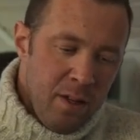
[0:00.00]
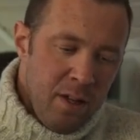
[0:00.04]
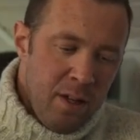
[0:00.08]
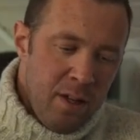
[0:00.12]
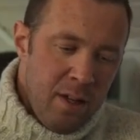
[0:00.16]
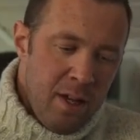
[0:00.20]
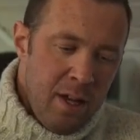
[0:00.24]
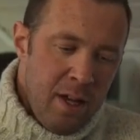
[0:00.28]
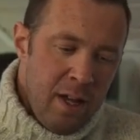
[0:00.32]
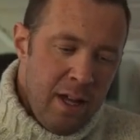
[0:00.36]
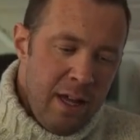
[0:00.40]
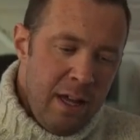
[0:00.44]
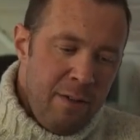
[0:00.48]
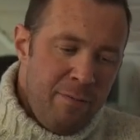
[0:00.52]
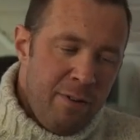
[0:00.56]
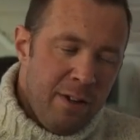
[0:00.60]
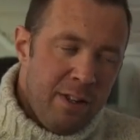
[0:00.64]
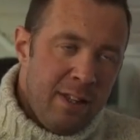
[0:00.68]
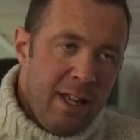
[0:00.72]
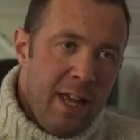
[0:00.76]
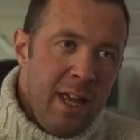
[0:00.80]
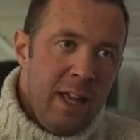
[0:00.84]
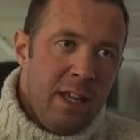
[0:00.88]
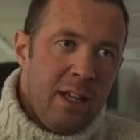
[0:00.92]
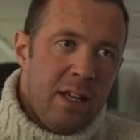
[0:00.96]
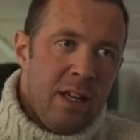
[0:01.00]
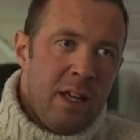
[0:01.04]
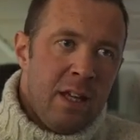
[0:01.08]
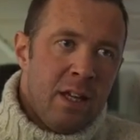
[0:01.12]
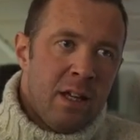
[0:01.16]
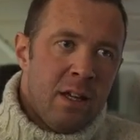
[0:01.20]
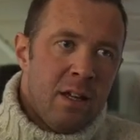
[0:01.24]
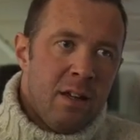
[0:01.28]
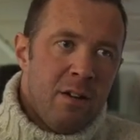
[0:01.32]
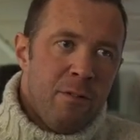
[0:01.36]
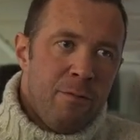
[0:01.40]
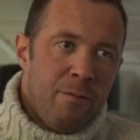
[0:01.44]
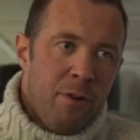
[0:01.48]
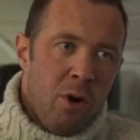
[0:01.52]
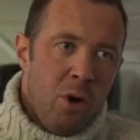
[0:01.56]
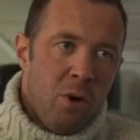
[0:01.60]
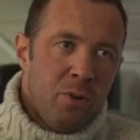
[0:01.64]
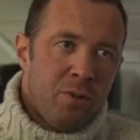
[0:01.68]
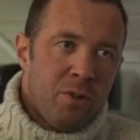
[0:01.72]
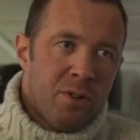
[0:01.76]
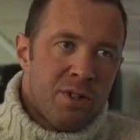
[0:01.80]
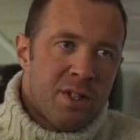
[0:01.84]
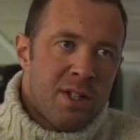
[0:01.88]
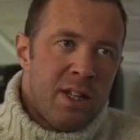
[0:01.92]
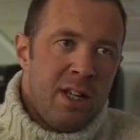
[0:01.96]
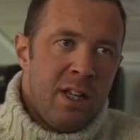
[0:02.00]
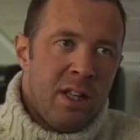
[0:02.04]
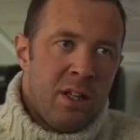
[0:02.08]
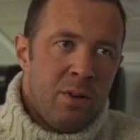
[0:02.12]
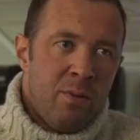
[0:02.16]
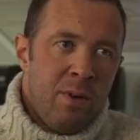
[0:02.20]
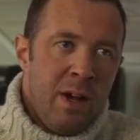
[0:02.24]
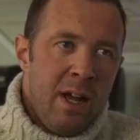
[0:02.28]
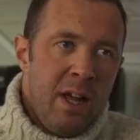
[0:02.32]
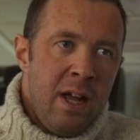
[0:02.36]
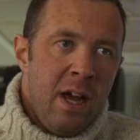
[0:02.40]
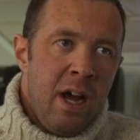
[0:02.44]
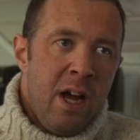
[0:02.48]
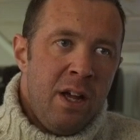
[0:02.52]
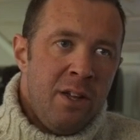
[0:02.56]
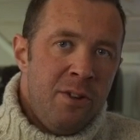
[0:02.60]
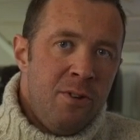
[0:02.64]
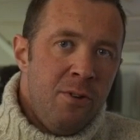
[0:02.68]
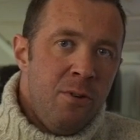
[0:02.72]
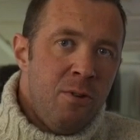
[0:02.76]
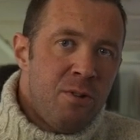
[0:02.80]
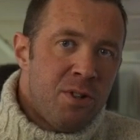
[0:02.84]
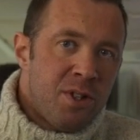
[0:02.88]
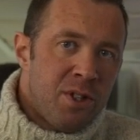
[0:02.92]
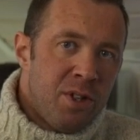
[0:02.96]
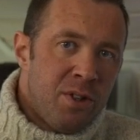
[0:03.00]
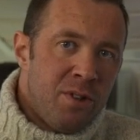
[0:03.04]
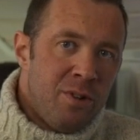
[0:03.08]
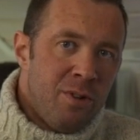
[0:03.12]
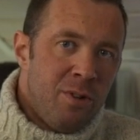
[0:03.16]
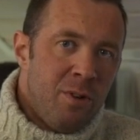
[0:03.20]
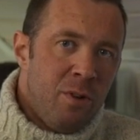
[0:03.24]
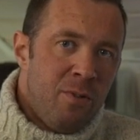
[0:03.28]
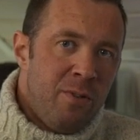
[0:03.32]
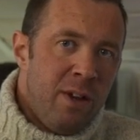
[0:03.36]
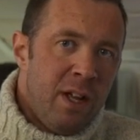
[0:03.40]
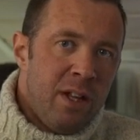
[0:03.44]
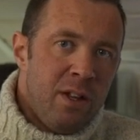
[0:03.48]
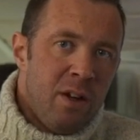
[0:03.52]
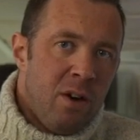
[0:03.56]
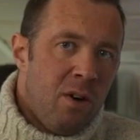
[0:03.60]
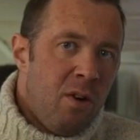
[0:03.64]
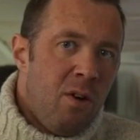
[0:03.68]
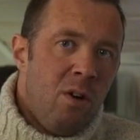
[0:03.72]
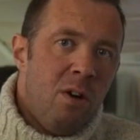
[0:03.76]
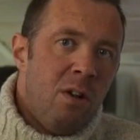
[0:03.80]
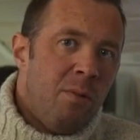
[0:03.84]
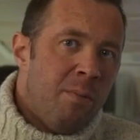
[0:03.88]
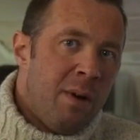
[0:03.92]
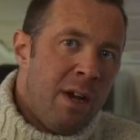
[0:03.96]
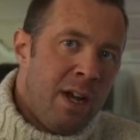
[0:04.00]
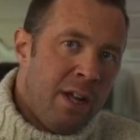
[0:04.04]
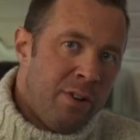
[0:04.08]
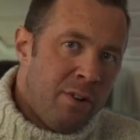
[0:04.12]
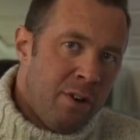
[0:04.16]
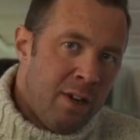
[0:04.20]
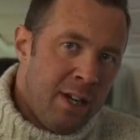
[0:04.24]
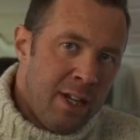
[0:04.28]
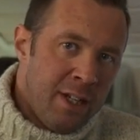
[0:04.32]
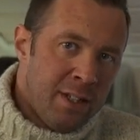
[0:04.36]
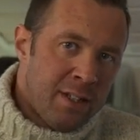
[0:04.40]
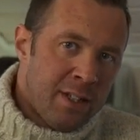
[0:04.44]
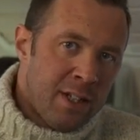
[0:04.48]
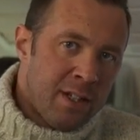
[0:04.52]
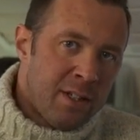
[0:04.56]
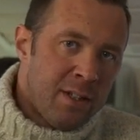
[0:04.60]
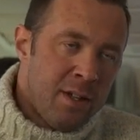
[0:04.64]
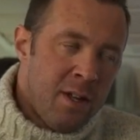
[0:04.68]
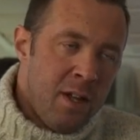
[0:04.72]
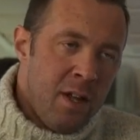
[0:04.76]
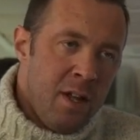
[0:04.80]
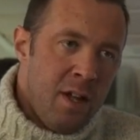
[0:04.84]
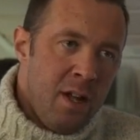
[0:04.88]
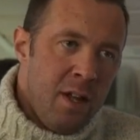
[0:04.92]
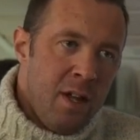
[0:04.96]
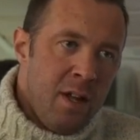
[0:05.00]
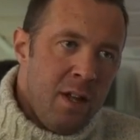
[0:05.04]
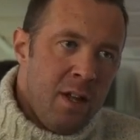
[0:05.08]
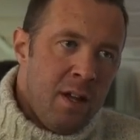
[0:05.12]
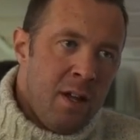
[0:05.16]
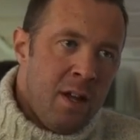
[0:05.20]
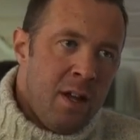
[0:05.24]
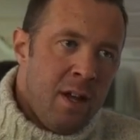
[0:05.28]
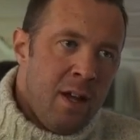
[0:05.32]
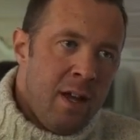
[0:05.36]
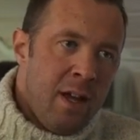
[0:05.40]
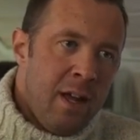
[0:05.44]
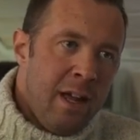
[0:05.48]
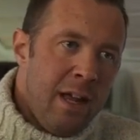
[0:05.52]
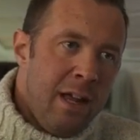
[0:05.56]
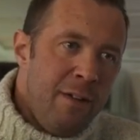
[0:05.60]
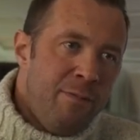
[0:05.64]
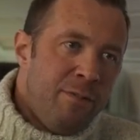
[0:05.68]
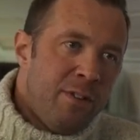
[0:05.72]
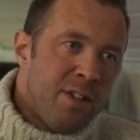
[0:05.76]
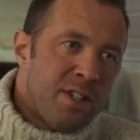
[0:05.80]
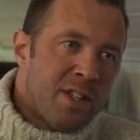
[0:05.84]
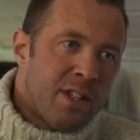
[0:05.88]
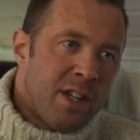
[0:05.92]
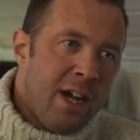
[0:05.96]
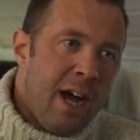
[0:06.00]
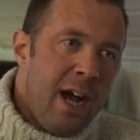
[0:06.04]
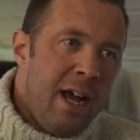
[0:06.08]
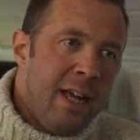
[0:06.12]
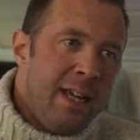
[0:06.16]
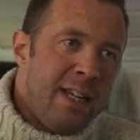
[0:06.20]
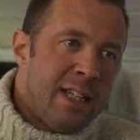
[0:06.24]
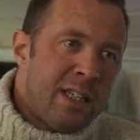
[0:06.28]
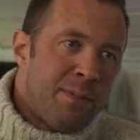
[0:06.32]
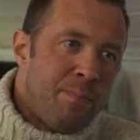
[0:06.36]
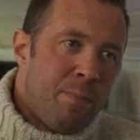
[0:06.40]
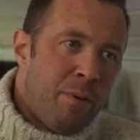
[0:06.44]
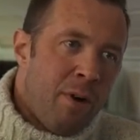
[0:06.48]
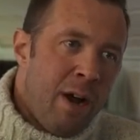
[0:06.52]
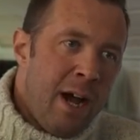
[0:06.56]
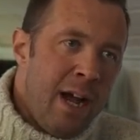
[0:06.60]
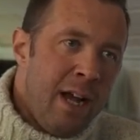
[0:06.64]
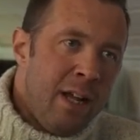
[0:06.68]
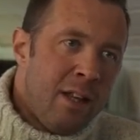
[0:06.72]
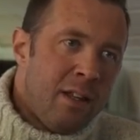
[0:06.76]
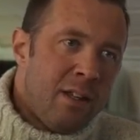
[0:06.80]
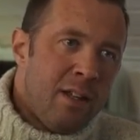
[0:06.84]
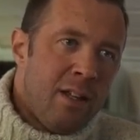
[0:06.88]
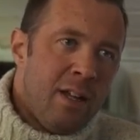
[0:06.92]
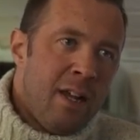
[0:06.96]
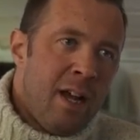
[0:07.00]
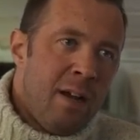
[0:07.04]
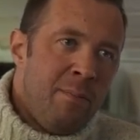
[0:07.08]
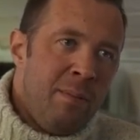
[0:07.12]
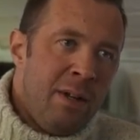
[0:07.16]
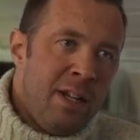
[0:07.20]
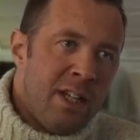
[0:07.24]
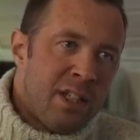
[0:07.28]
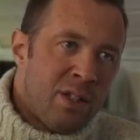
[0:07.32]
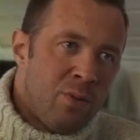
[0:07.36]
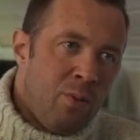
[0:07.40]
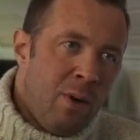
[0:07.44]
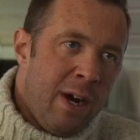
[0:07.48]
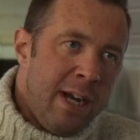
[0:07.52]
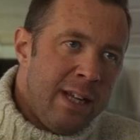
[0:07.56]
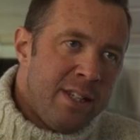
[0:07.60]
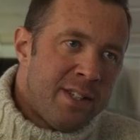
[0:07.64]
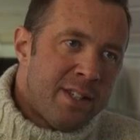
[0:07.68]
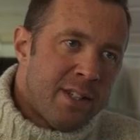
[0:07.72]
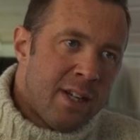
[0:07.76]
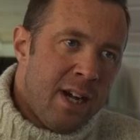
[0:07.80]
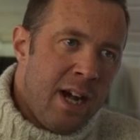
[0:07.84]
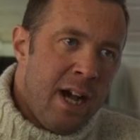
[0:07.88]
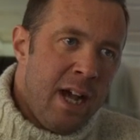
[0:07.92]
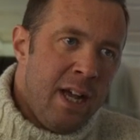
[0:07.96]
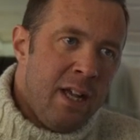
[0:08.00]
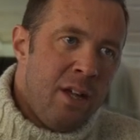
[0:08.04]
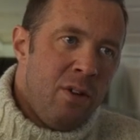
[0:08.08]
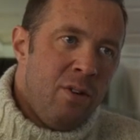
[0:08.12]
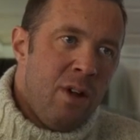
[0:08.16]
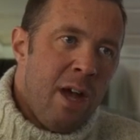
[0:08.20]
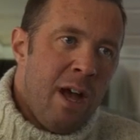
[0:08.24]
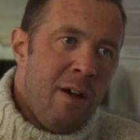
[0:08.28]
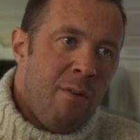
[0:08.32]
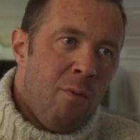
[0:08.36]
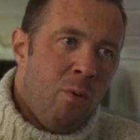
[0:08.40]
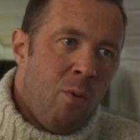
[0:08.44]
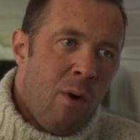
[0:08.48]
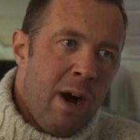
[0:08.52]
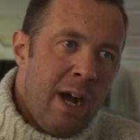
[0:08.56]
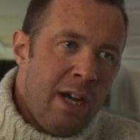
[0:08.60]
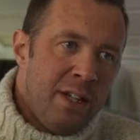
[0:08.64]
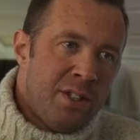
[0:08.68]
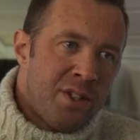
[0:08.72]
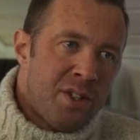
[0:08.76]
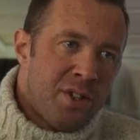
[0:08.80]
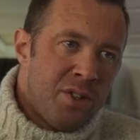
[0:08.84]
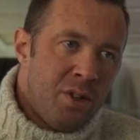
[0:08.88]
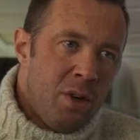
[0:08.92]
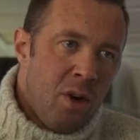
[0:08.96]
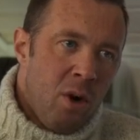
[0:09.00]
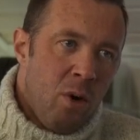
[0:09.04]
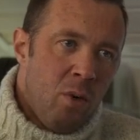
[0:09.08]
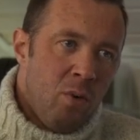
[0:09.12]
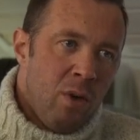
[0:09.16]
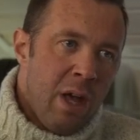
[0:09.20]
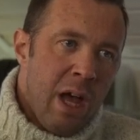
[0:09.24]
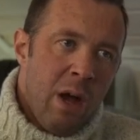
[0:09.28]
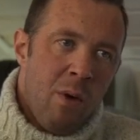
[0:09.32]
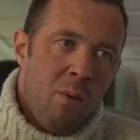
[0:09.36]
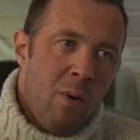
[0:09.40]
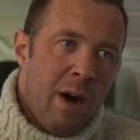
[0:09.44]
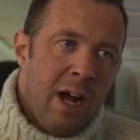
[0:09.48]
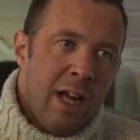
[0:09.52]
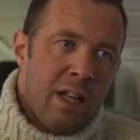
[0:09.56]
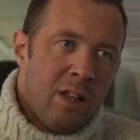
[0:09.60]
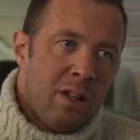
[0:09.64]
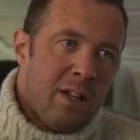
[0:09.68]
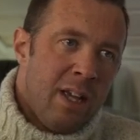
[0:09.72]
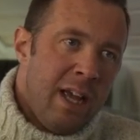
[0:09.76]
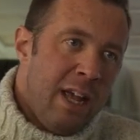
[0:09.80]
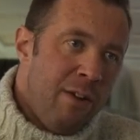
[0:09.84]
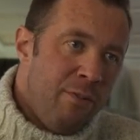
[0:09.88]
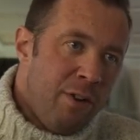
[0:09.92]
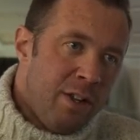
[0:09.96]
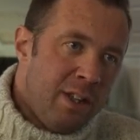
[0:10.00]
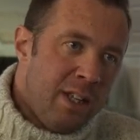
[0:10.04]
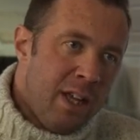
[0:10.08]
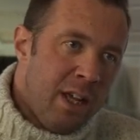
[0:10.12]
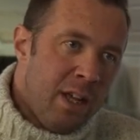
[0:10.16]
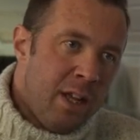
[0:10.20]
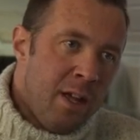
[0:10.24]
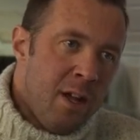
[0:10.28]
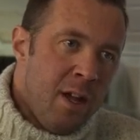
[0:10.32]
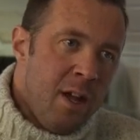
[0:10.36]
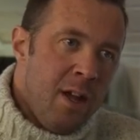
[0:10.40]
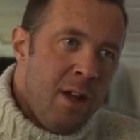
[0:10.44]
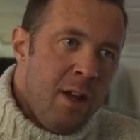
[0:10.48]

if I'm taking photos in the way I used to do with all my other lenses, if the sky is bright, I mean it's white sky, you have white snow, you have white everything,